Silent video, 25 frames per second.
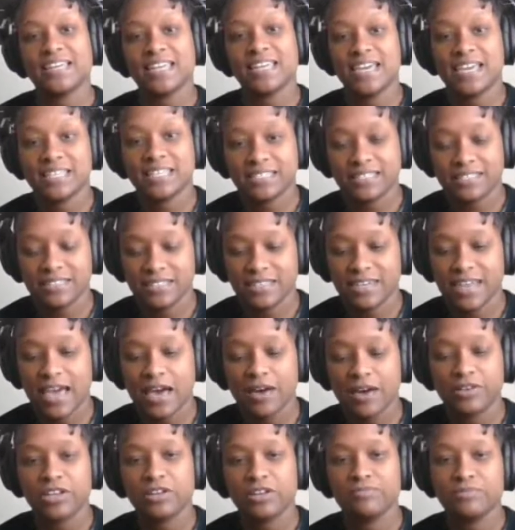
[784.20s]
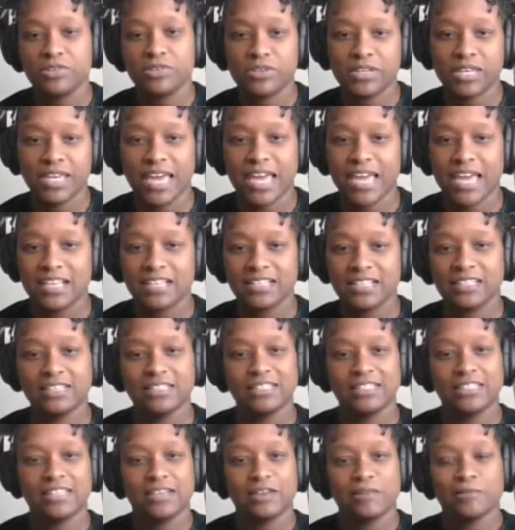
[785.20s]
next, and how to communicate.
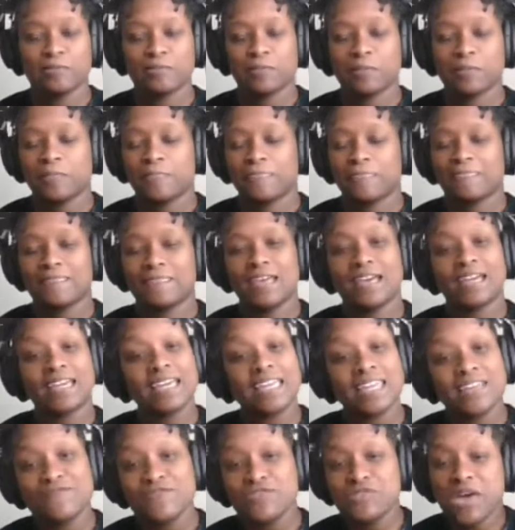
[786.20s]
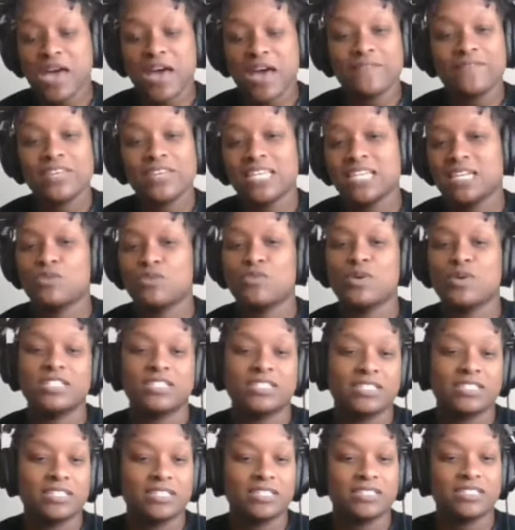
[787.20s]
Again, if you have any
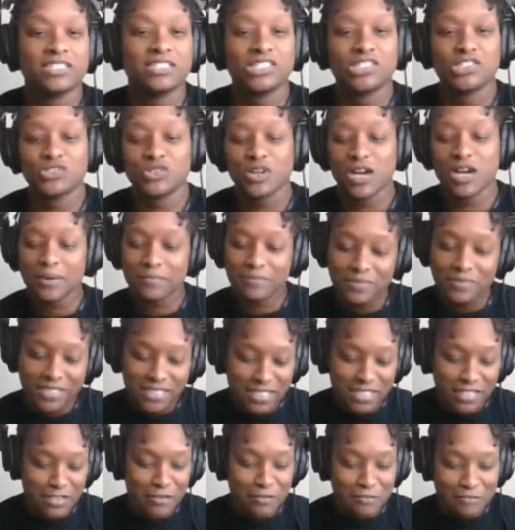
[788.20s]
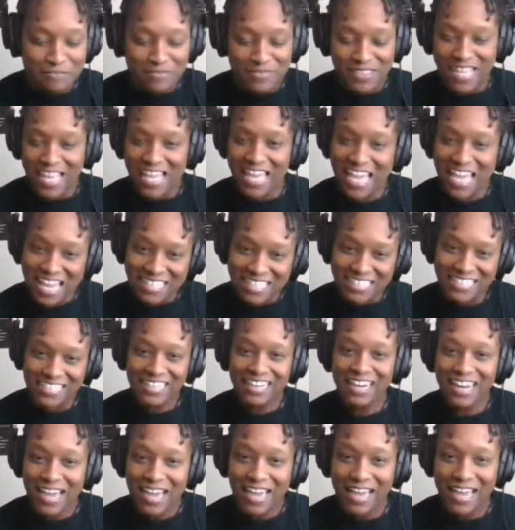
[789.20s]
questions, drop them things
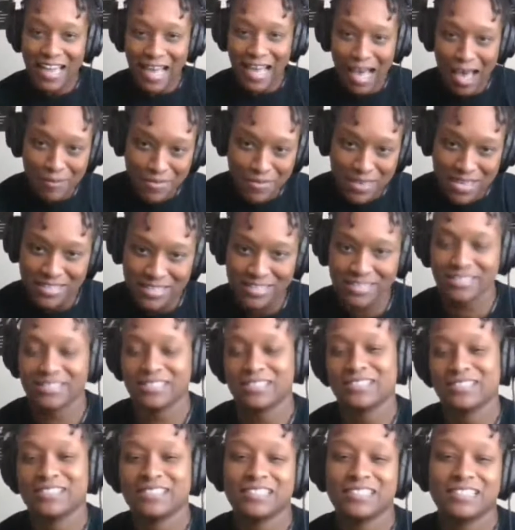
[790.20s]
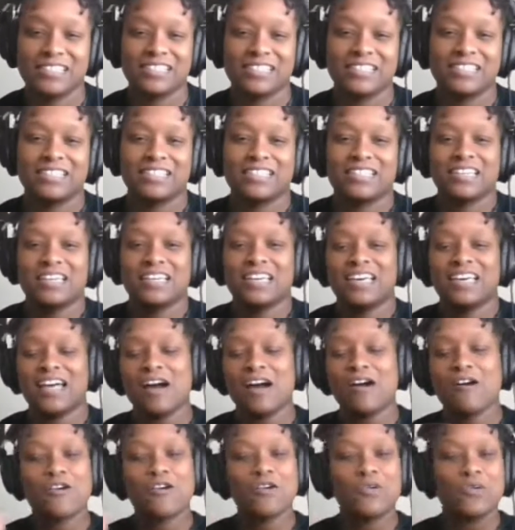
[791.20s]
in the comments.
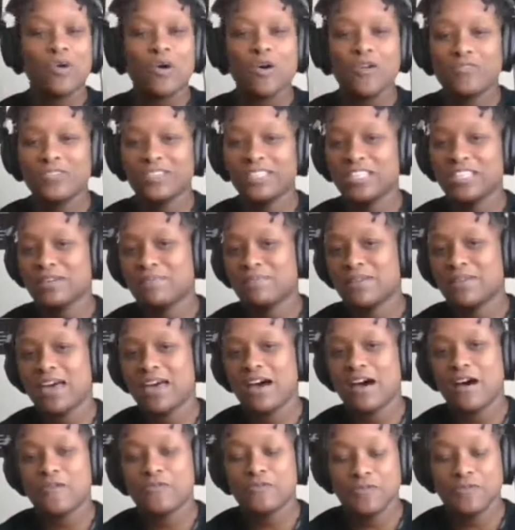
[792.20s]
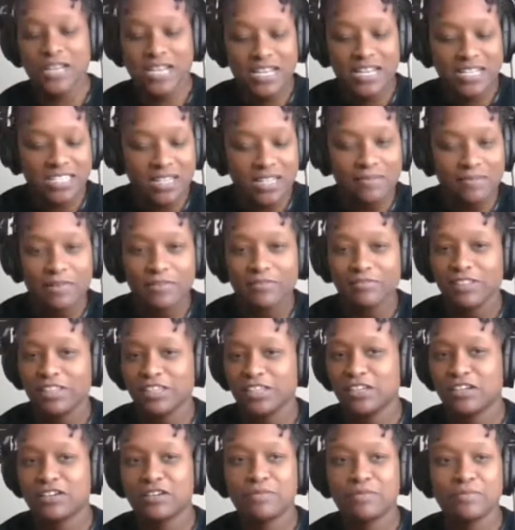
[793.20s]
I'll go over them and I'll read some of
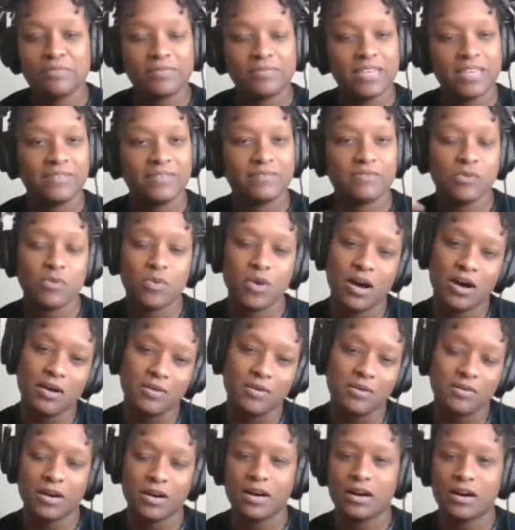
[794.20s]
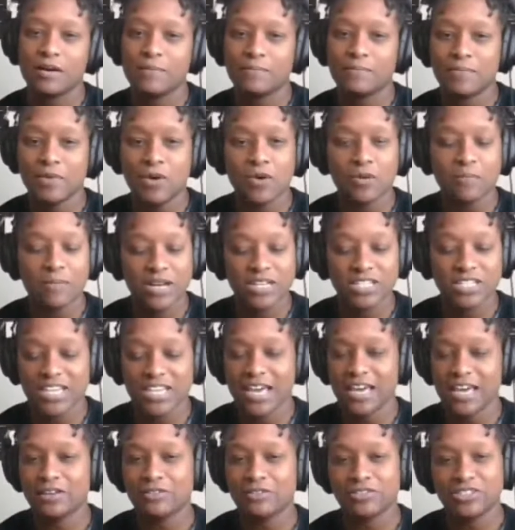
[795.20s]
them even while on my
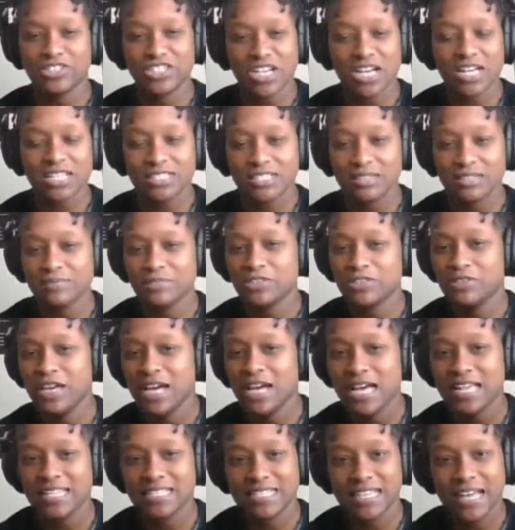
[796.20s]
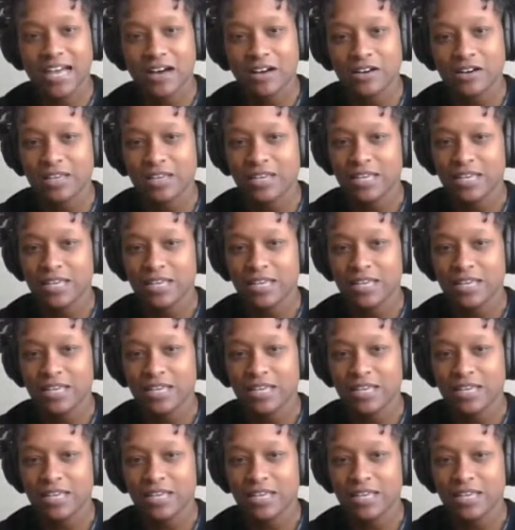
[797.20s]
channel, and shout some of you guys out.